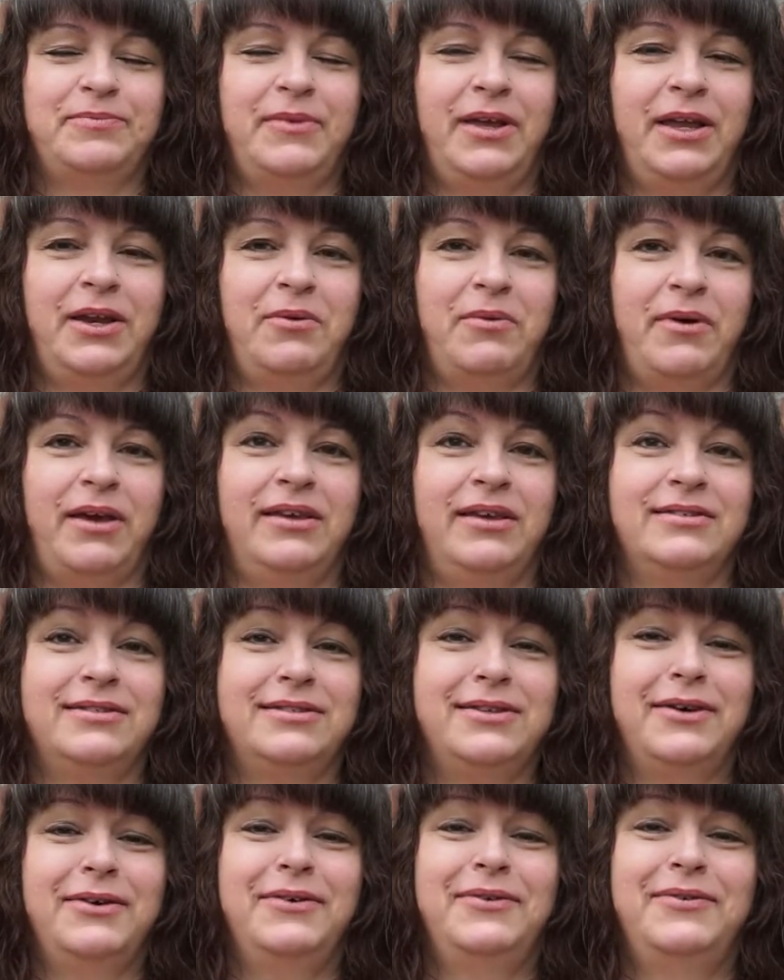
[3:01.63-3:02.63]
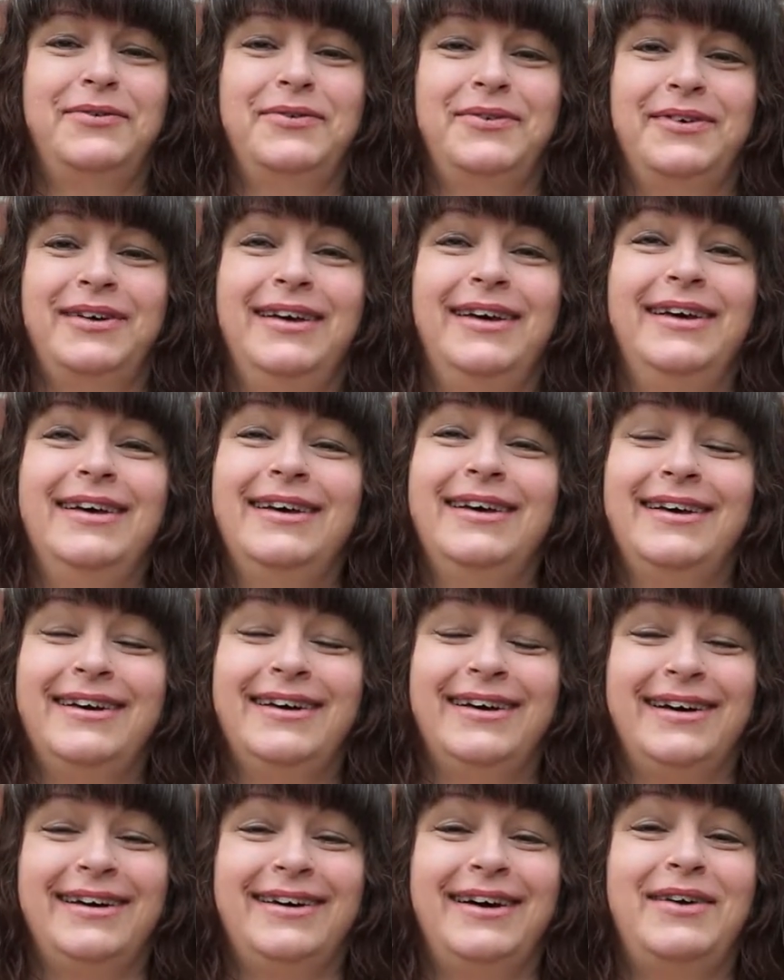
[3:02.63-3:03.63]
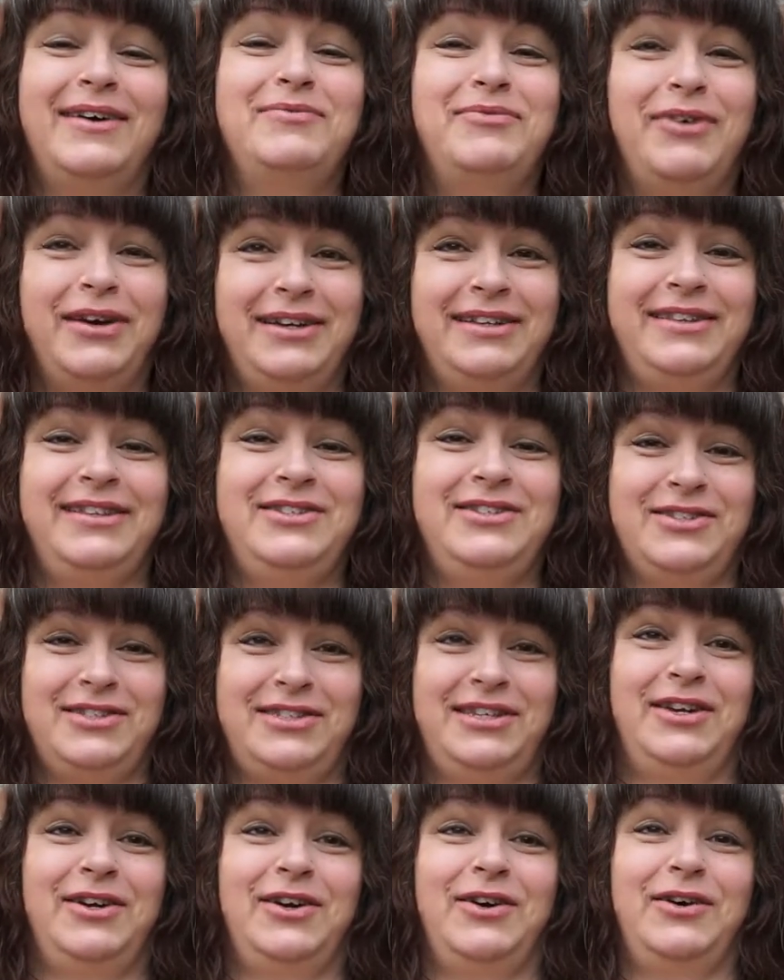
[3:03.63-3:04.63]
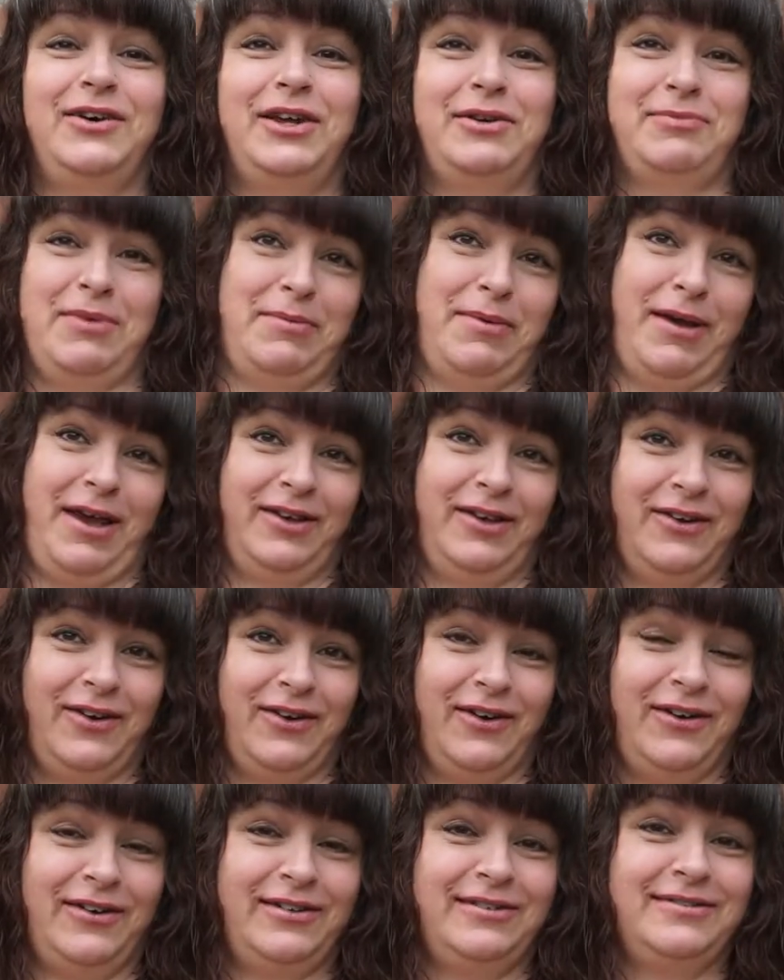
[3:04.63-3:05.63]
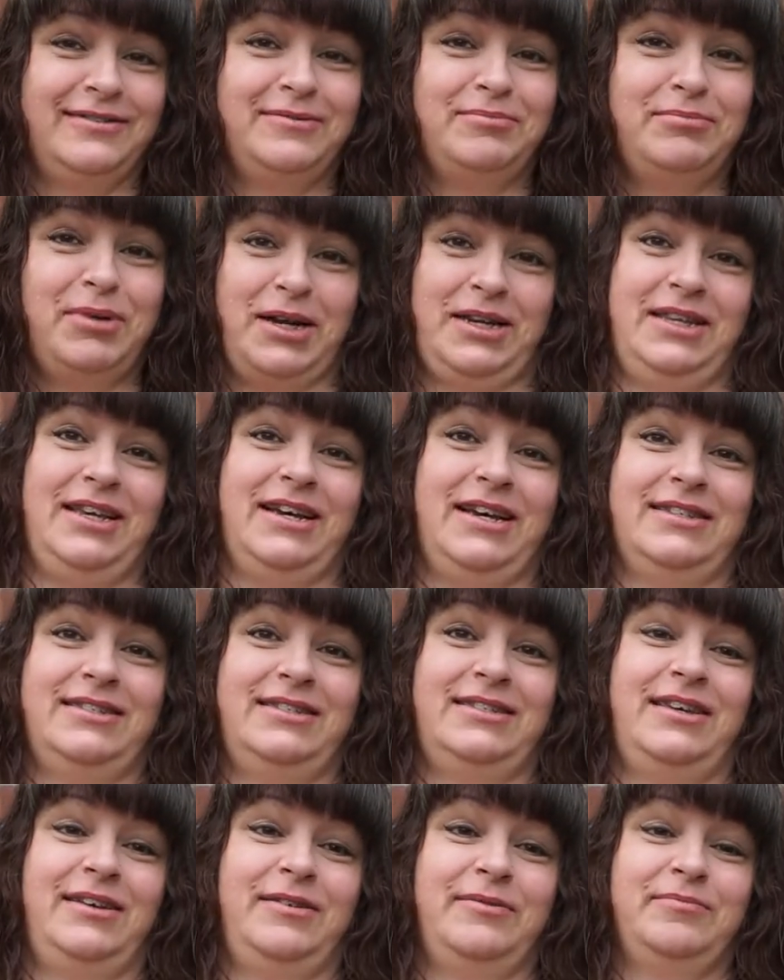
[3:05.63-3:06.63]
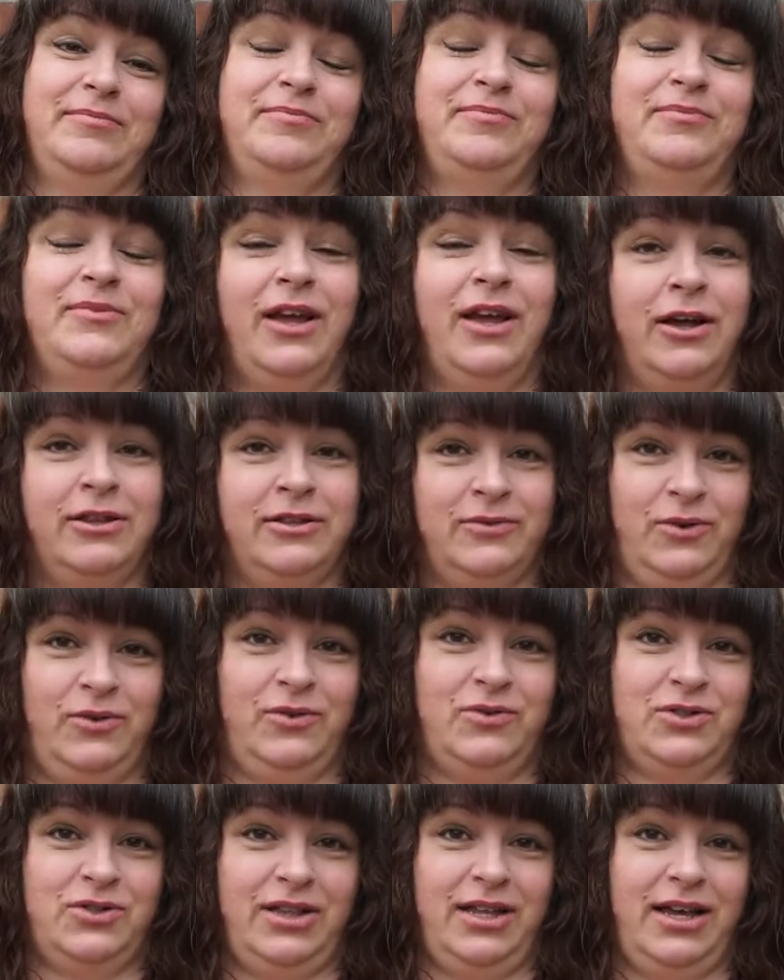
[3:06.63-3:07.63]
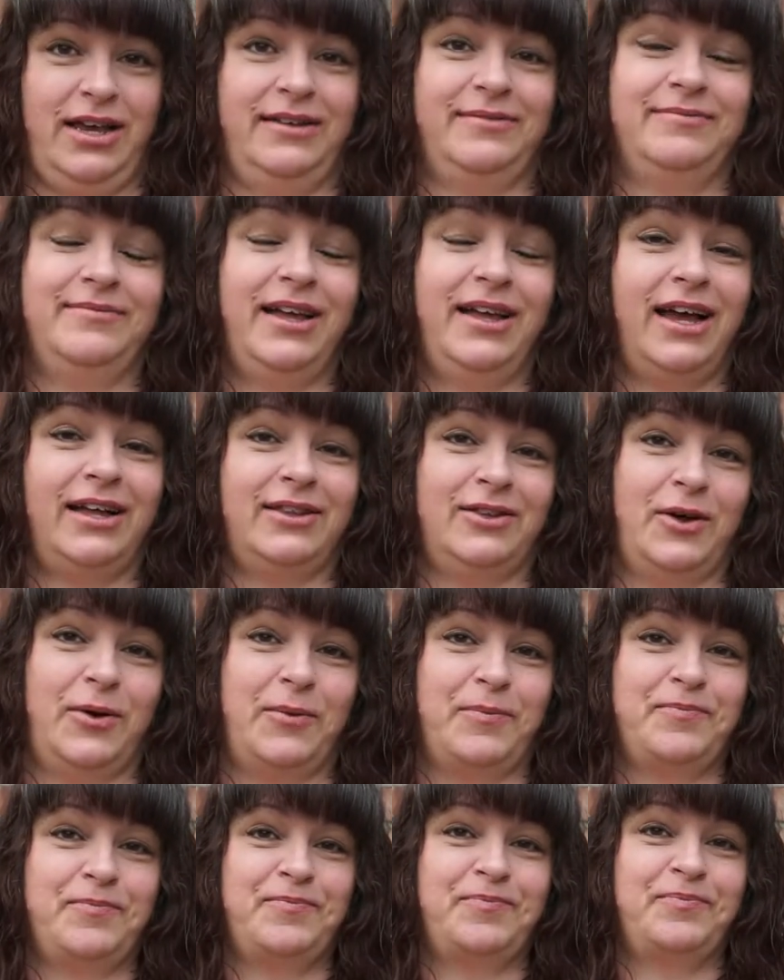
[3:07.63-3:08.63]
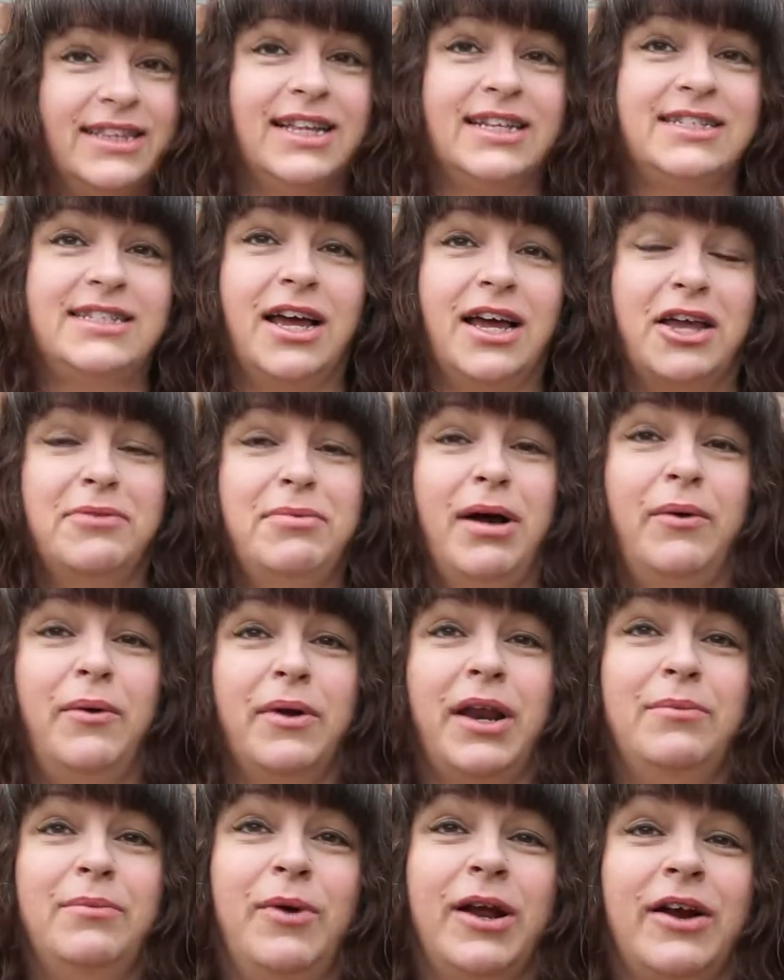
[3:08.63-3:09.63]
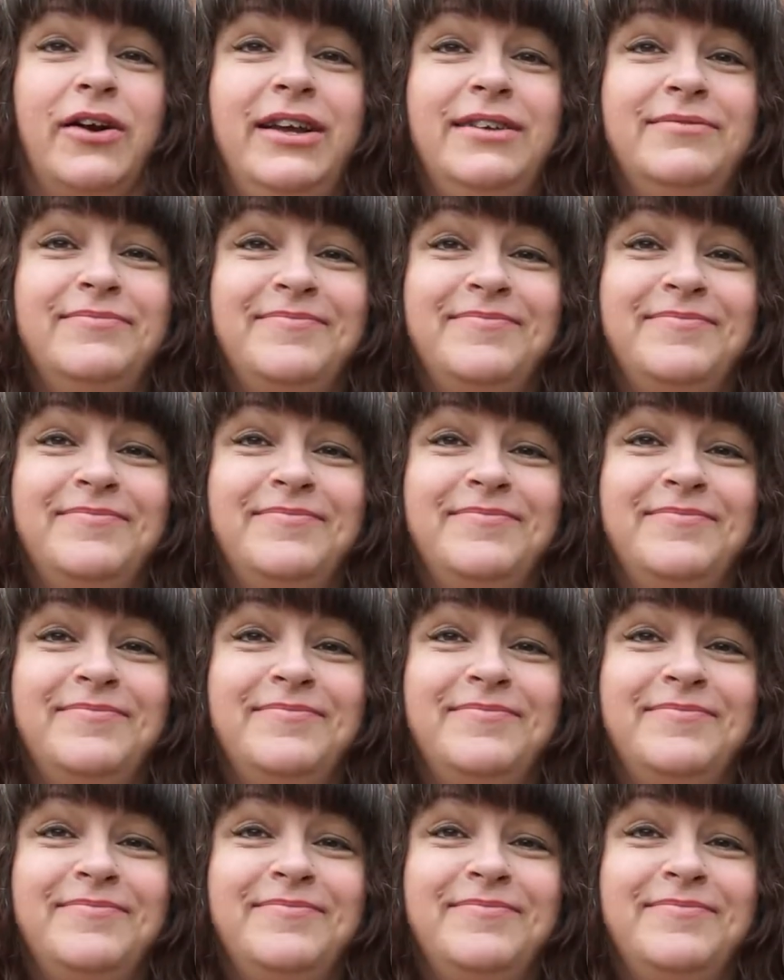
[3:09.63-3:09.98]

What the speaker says: Anyway, so I'm finally just here in my backyard podcasting on the 4th of July. Hello. Let's talk about what I'm wearing.